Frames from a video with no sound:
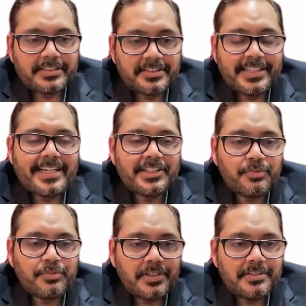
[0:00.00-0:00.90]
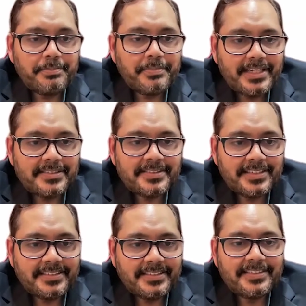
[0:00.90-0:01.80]
So that is one of the biggest
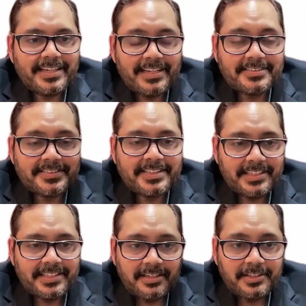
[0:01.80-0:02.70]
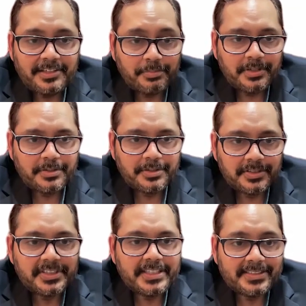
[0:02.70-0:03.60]
things that I see in
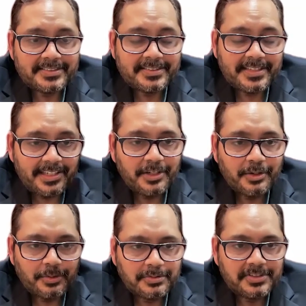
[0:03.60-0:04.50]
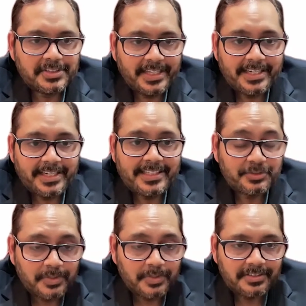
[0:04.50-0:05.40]
entrepreneurs is setting goals. And
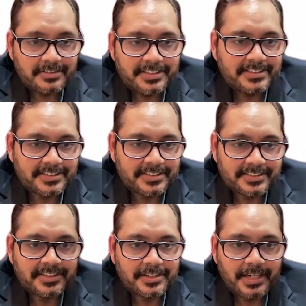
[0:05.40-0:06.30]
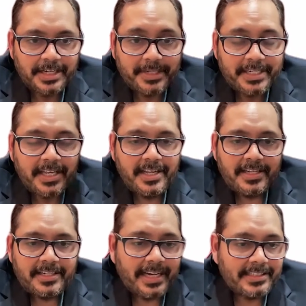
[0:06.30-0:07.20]
that's one of the reasons,
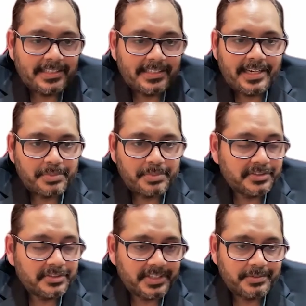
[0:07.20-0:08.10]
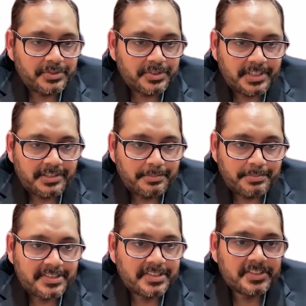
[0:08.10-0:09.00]
99.7% of the
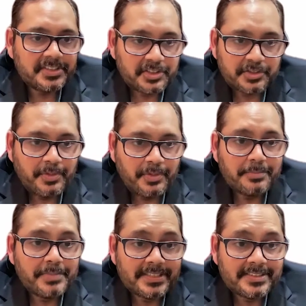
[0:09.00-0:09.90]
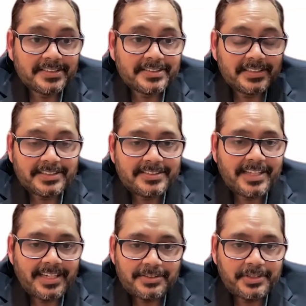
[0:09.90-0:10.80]
businesses are small business. And it's
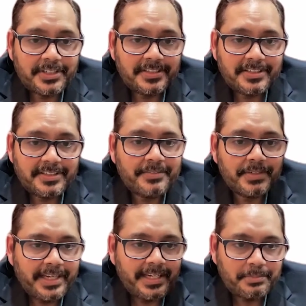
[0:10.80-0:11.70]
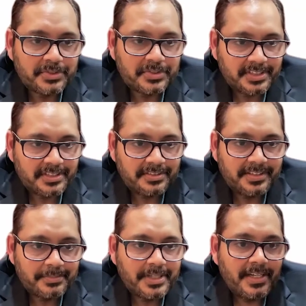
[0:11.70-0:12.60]
sad to hear that even 80% of
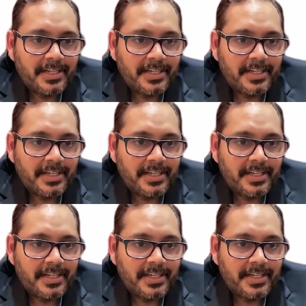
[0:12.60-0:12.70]
them